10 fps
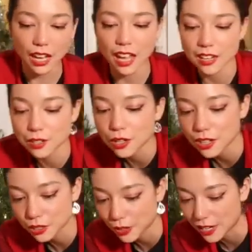And
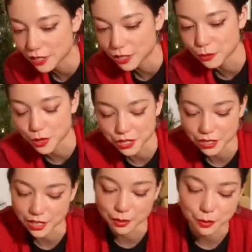this grad student wandered
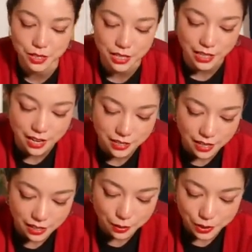in and was like, hey,
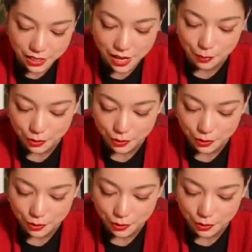Xyla, what's up?